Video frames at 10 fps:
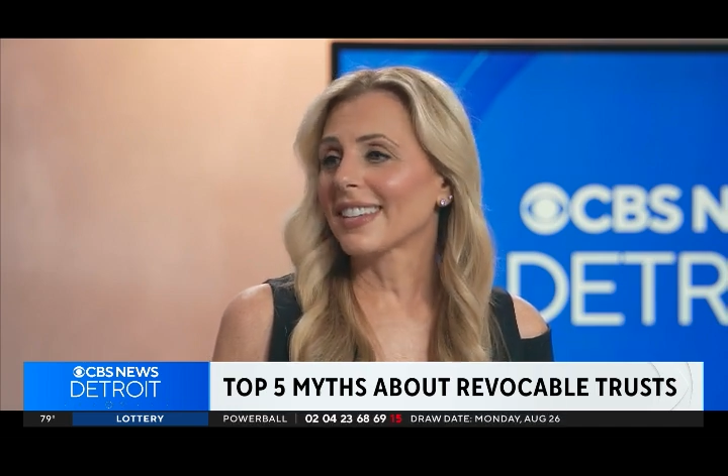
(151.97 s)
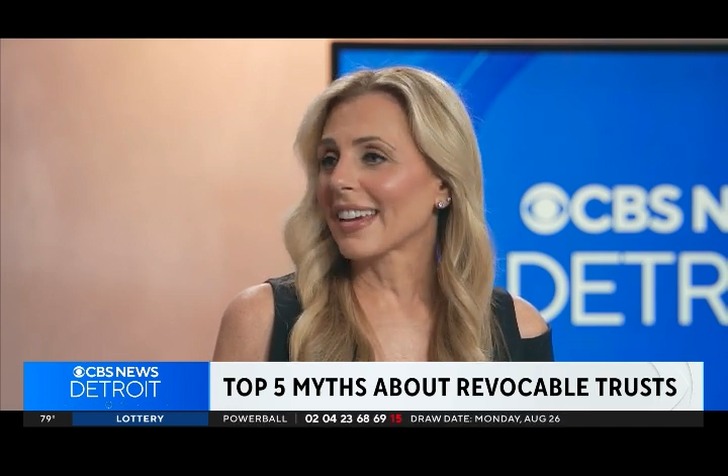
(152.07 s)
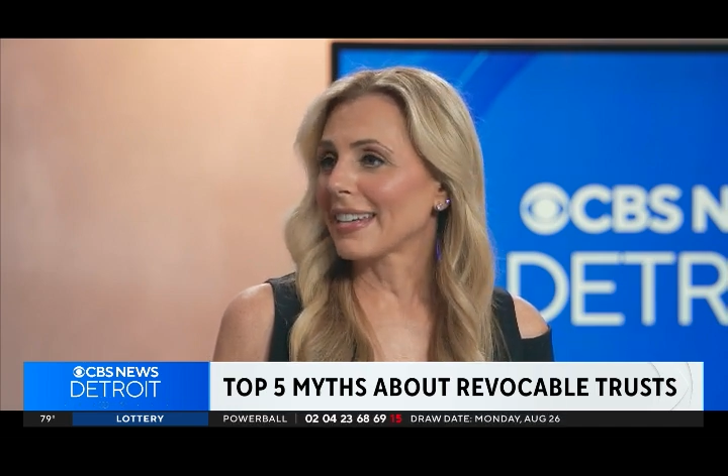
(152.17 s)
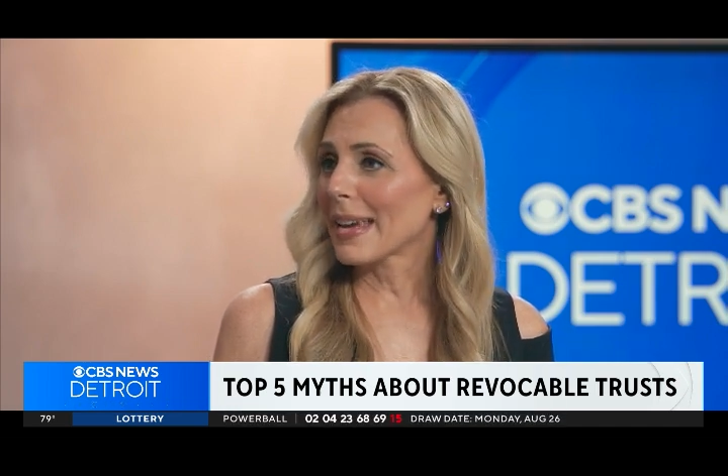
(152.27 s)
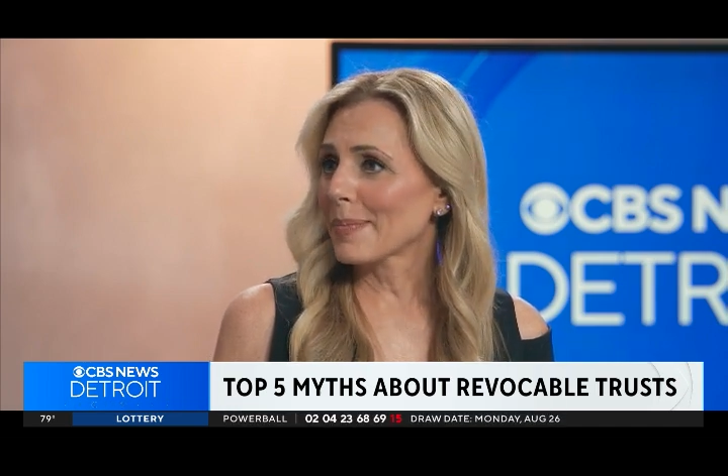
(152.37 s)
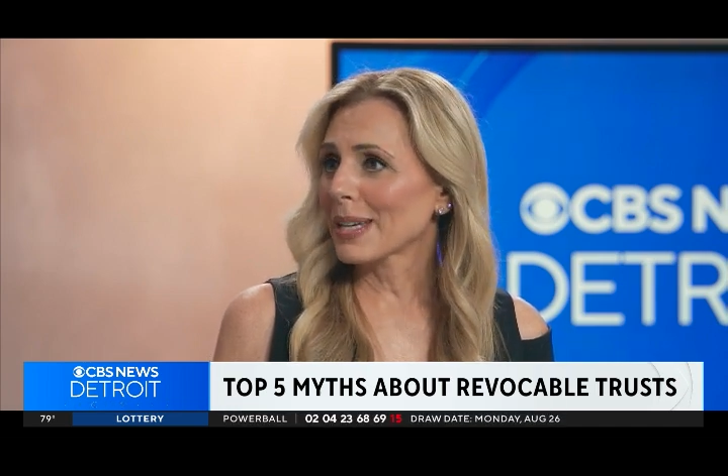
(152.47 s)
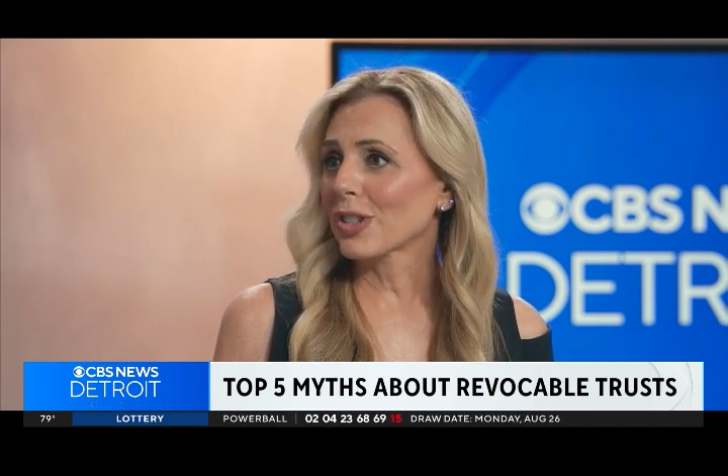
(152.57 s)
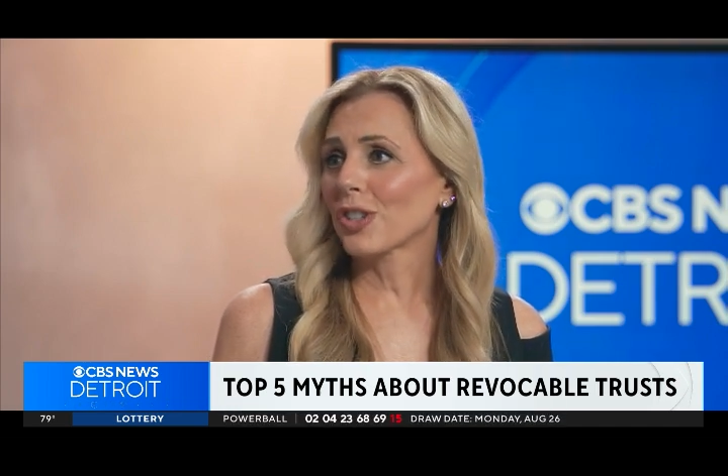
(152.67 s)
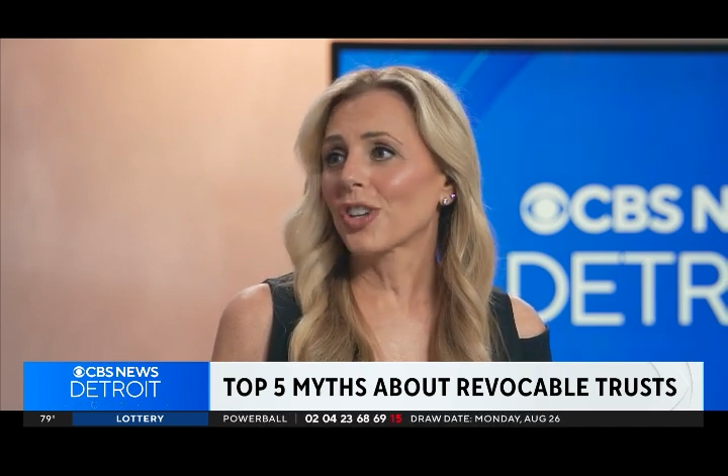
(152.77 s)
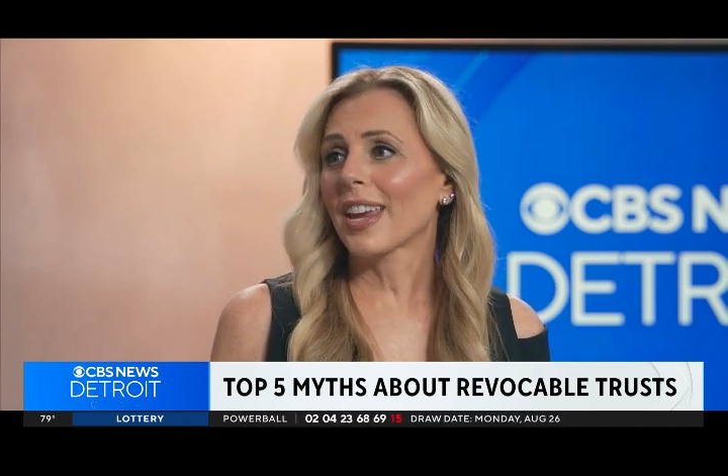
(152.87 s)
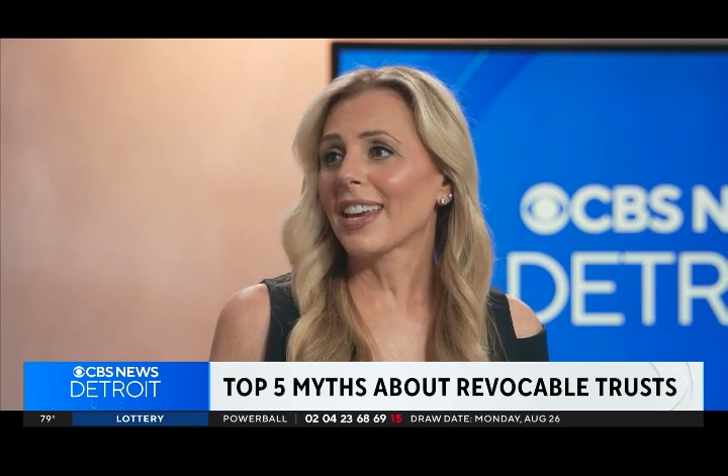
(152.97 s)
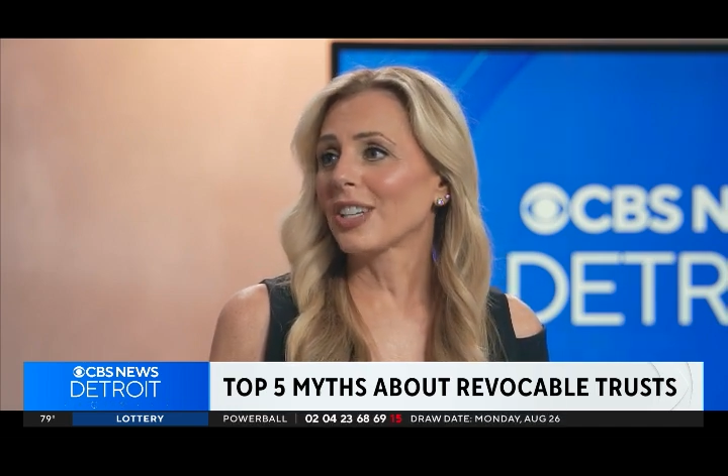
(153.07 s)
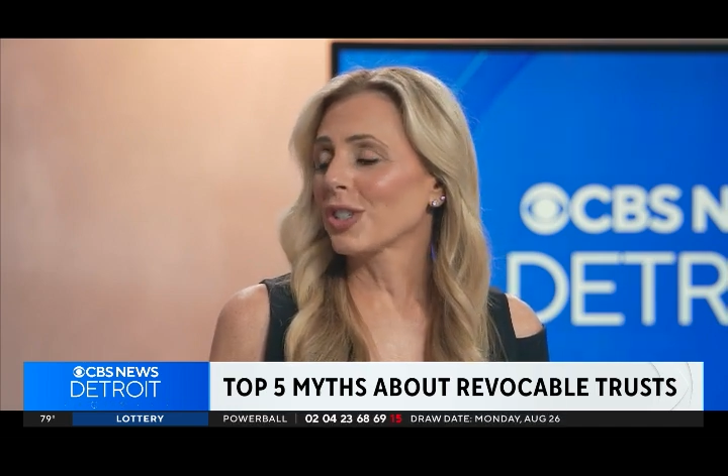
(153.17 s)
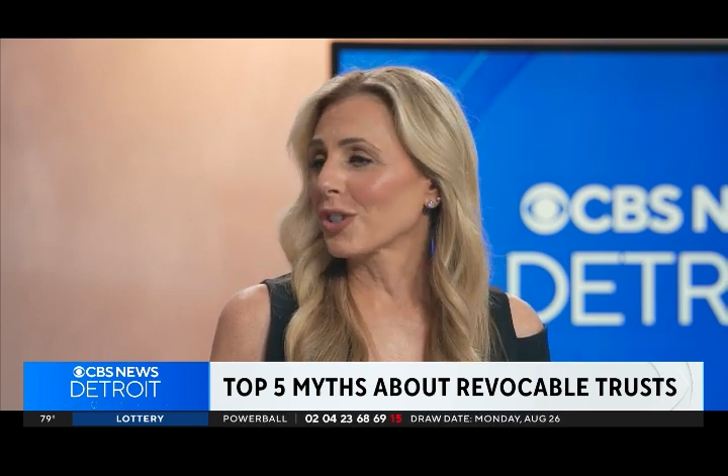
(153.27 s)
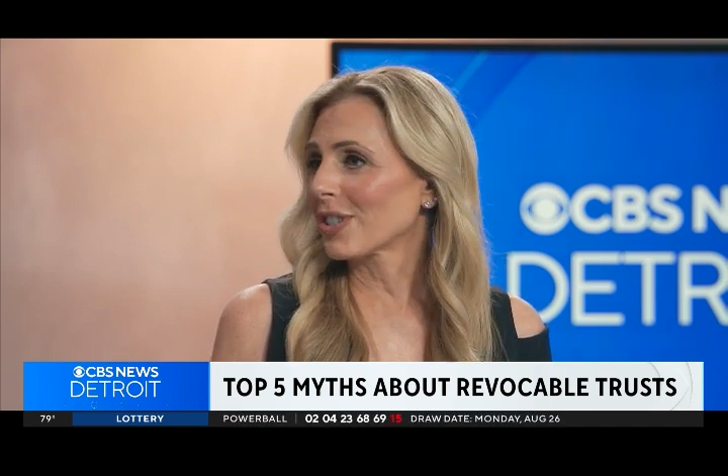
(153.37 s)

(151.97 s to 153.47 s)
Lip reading: dynamics change,